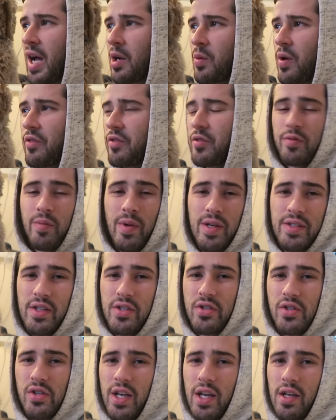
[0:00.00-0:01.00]
Gotta wait for my
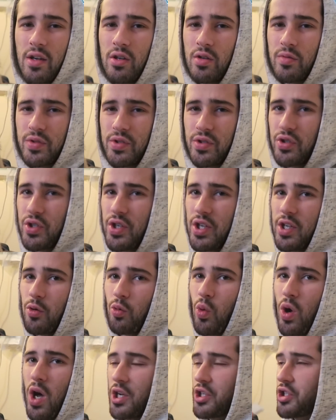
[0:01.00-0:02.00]
sister to get home so she
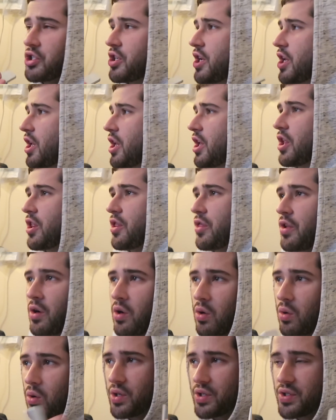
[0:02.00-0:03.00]
could watch the
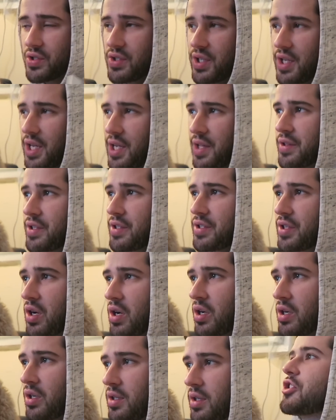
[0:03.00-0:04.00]
horse and the
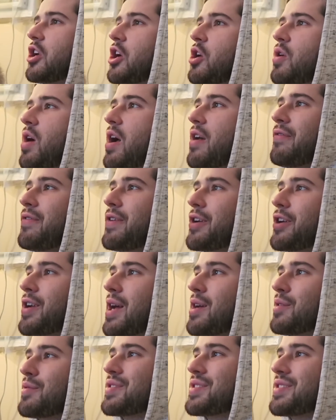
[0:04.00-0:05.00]
dog. So I figured
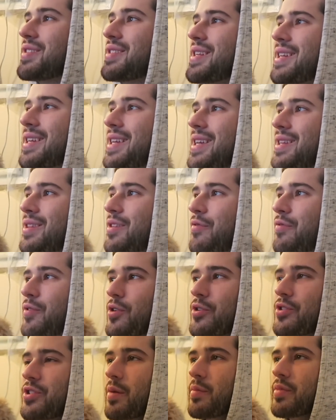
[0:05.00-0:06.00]
I'd sneak in the
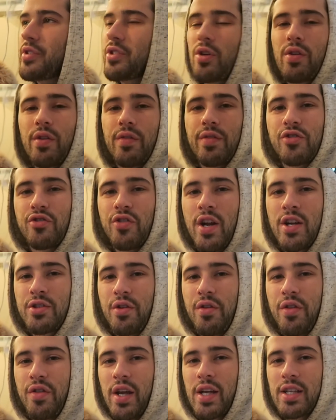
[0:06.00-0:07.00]
first episode of
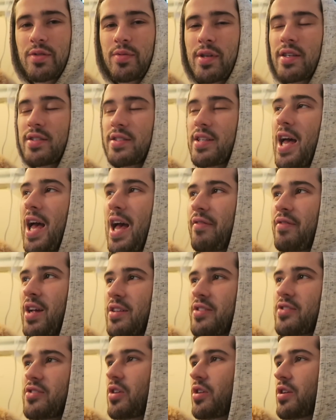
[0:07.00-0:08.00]
Stranger Things because I have
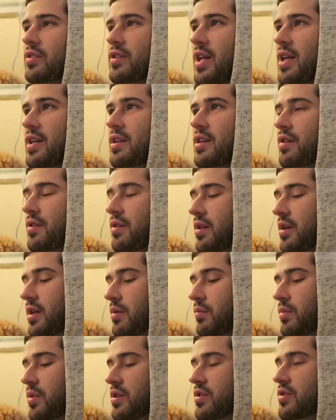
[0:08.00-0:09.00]
not started that, and I think
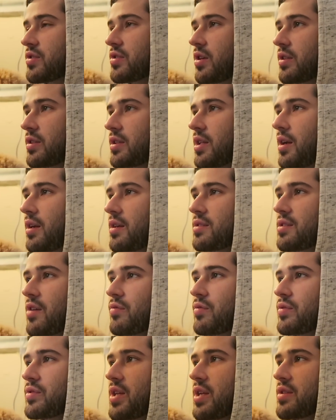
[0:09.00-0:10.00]
I'm gonna start that because
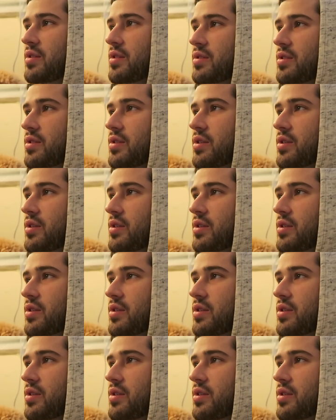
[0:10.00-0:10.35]
everyone says it's